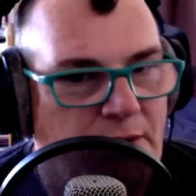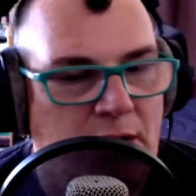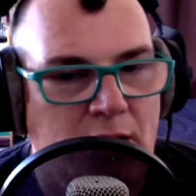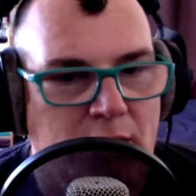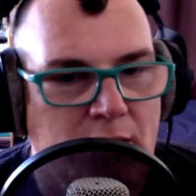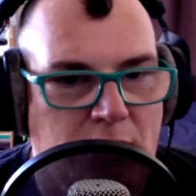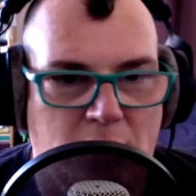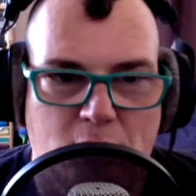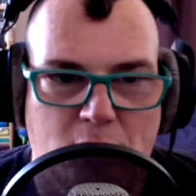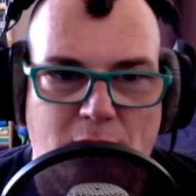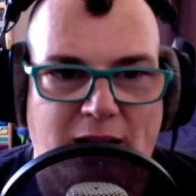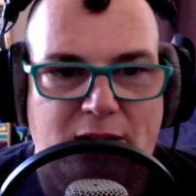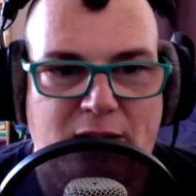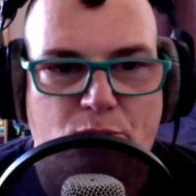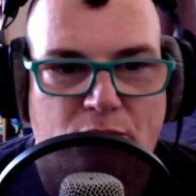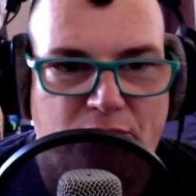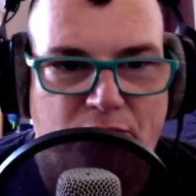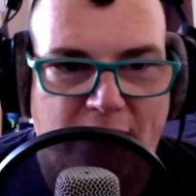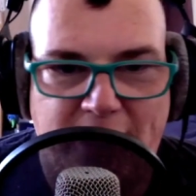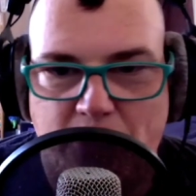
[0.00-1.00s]
you know, like
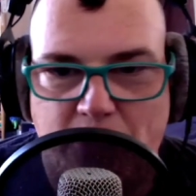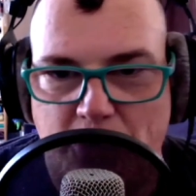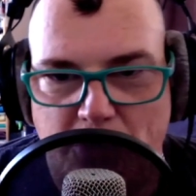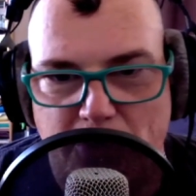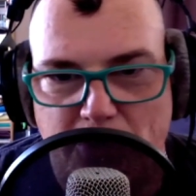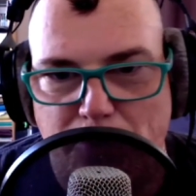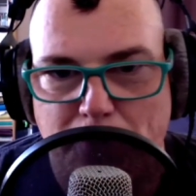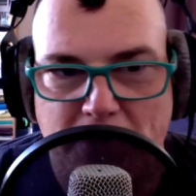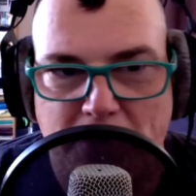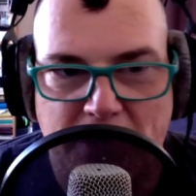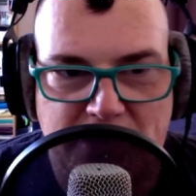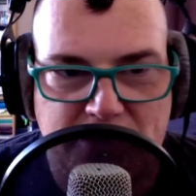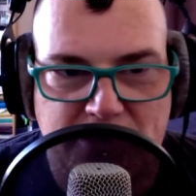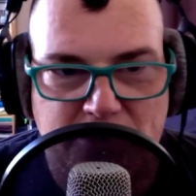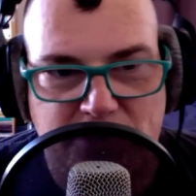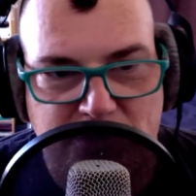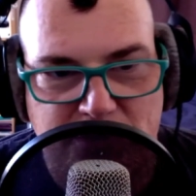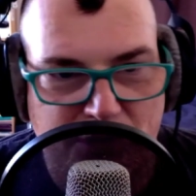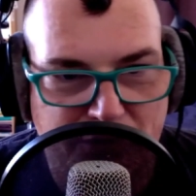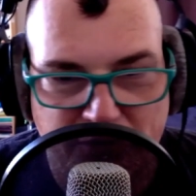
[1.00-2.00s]
we've had on all the pixels
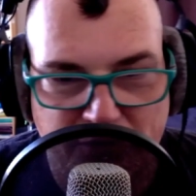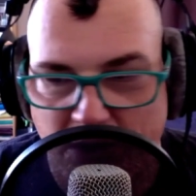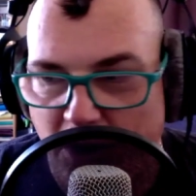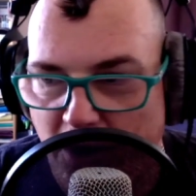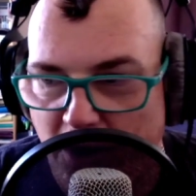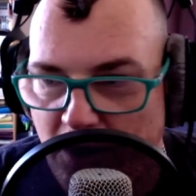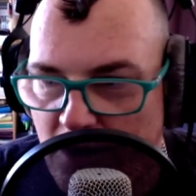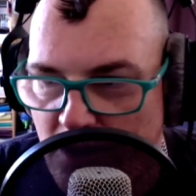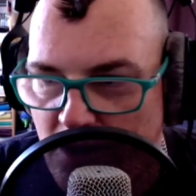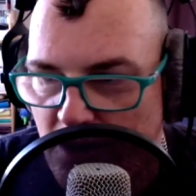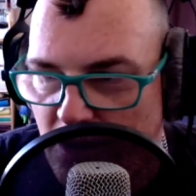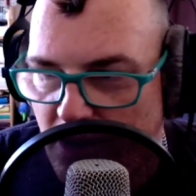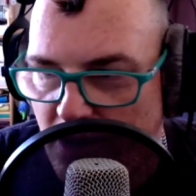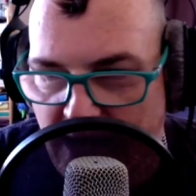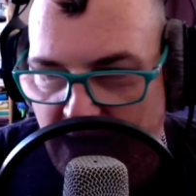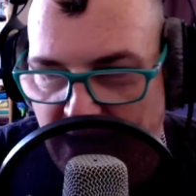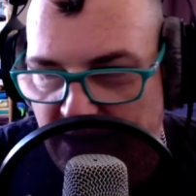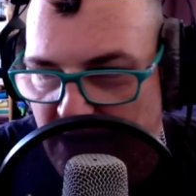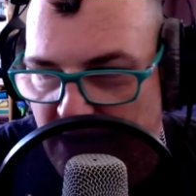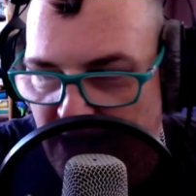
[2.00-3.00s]
so far.
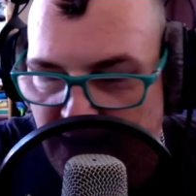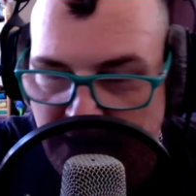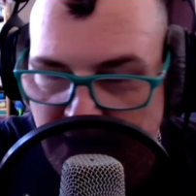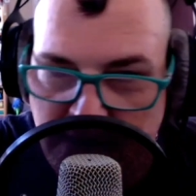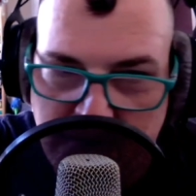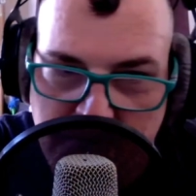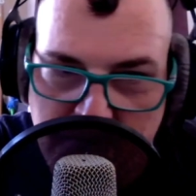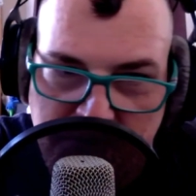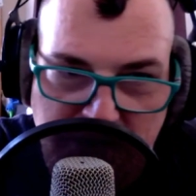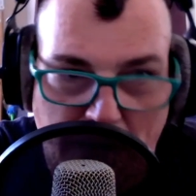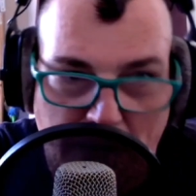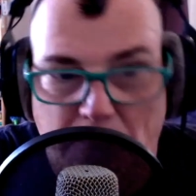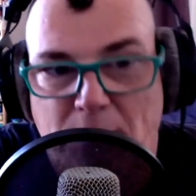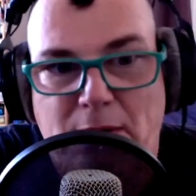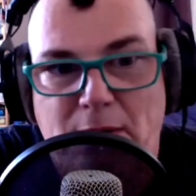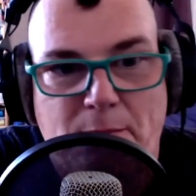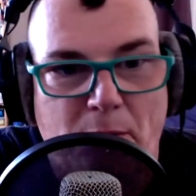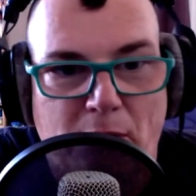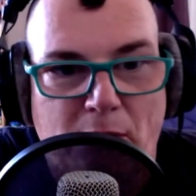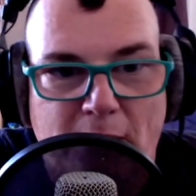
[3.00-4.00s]
And then some
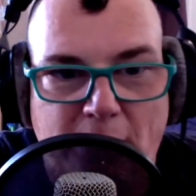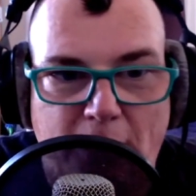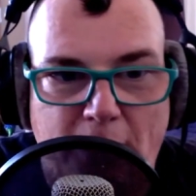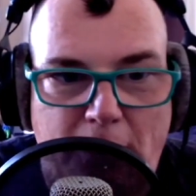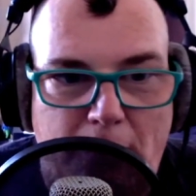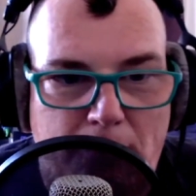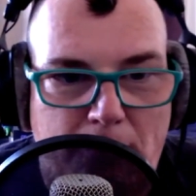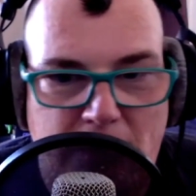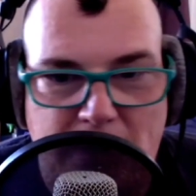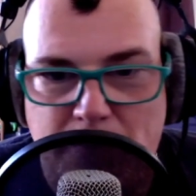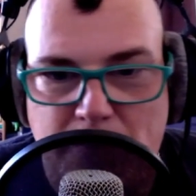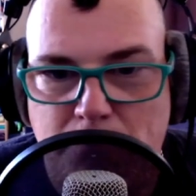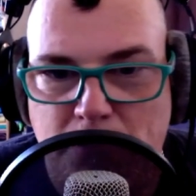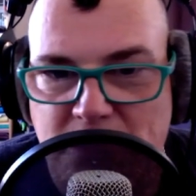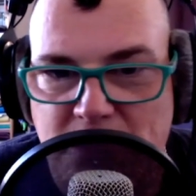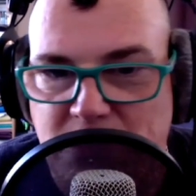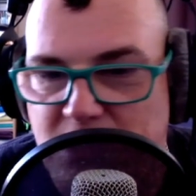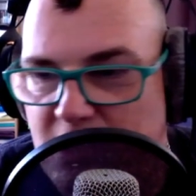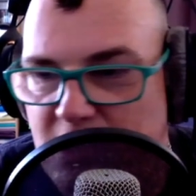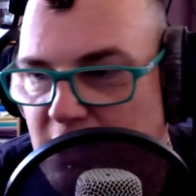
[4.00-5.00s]
people are going to be
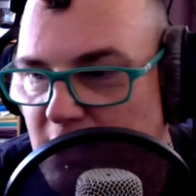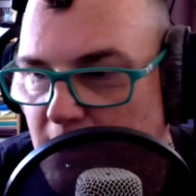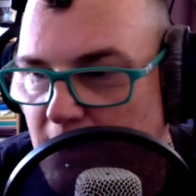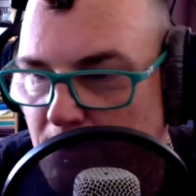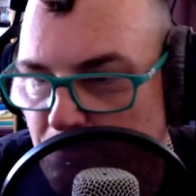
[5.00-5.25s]
missing